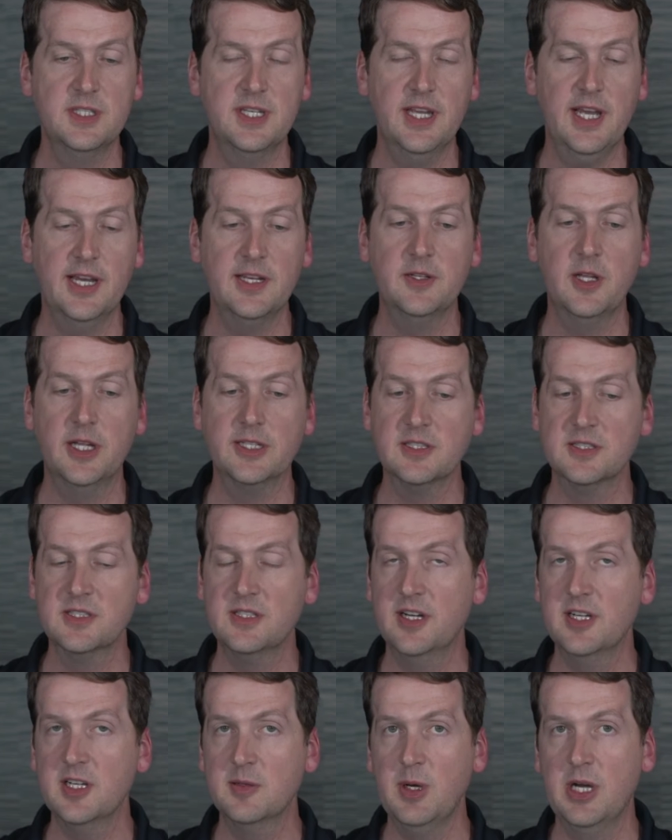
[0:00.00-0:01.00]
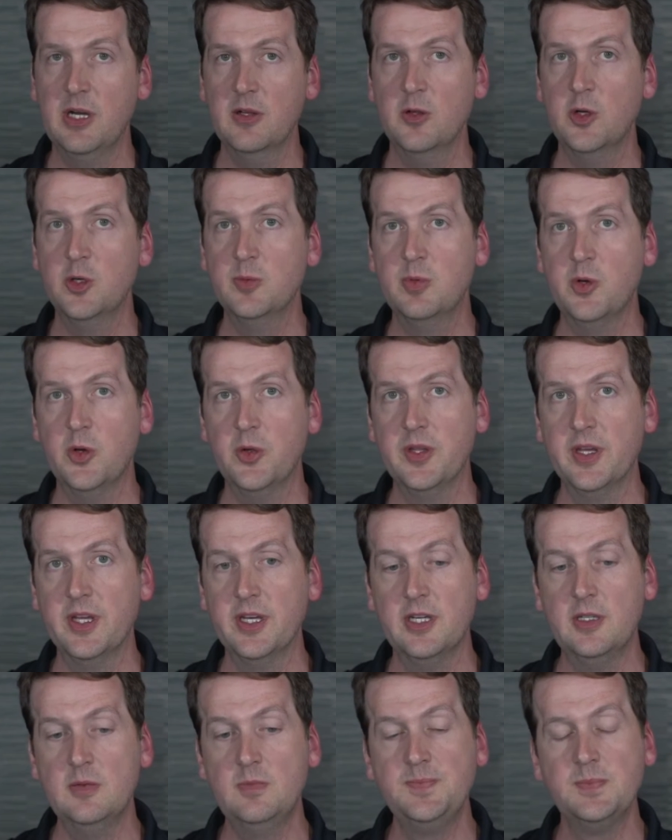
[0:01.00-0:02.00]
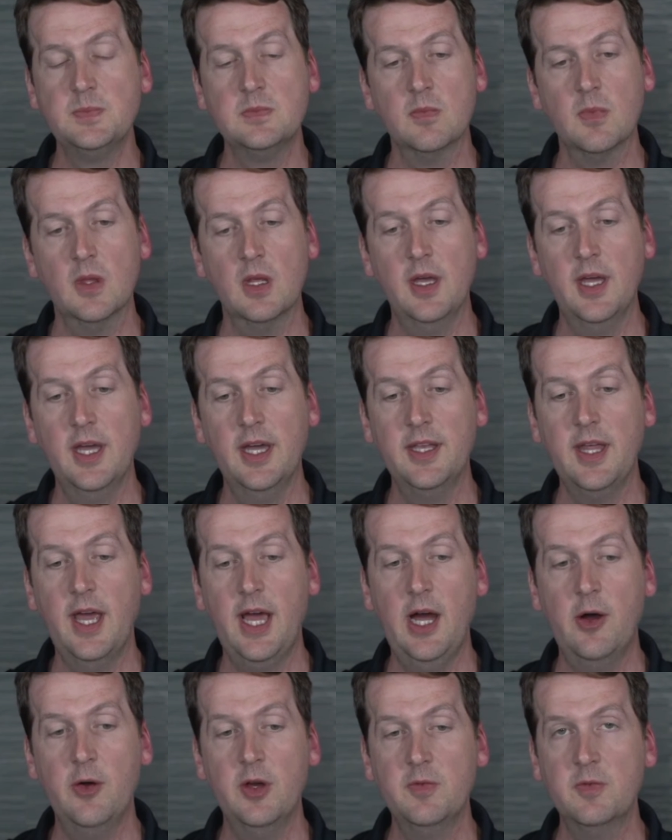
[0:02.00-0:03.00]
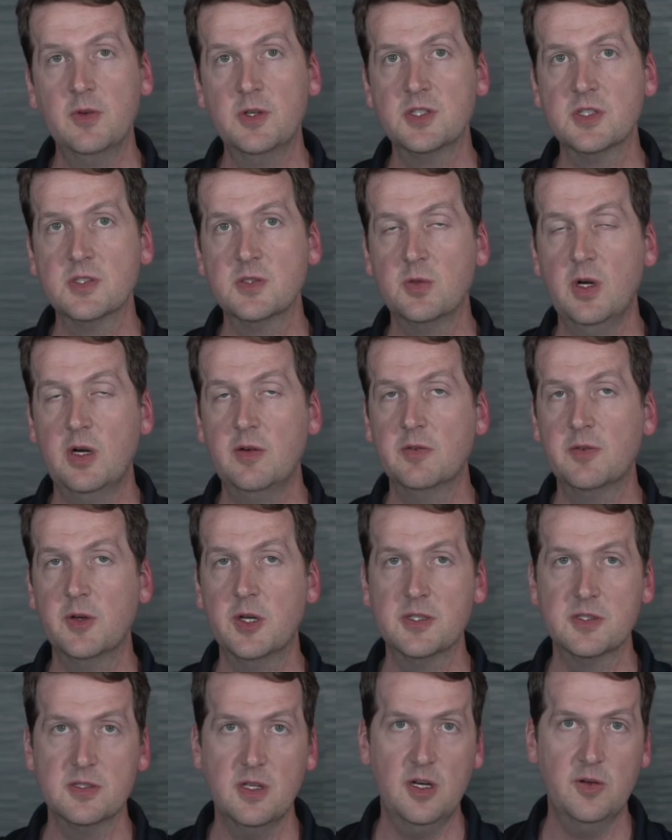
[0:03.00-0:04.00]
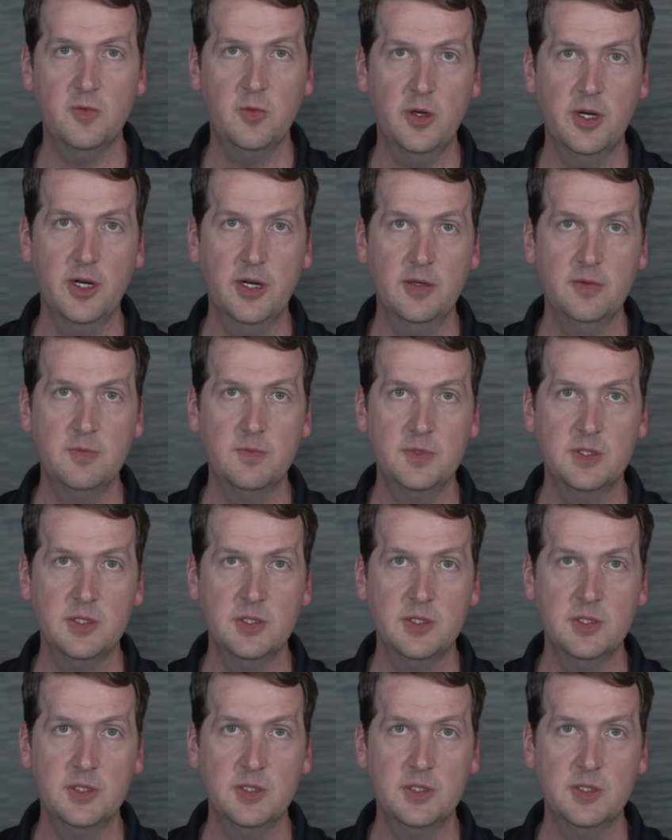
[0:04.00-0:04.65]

Today I'd like to talk about load pull data and how in version 12 of our software,